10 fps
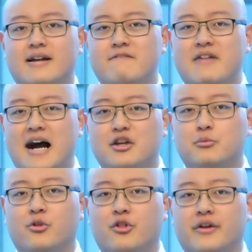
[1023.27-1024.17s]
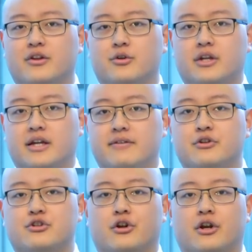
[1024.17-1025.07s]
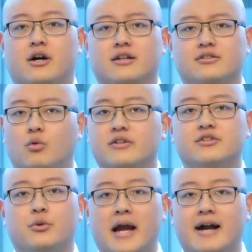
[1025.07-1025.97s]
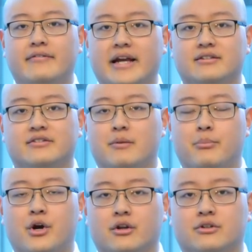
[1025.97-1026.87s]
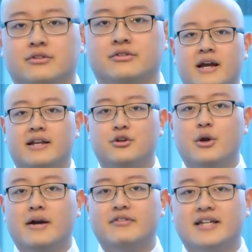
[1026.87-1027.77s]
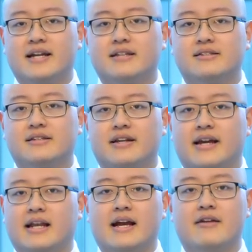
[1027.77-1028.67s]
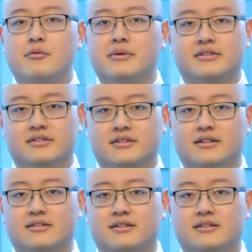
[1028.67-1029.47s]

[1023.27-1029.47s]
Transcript: that valuable thing that you're going to give to your target audience once you have eight to ten partners? And you have a tendency, and every business does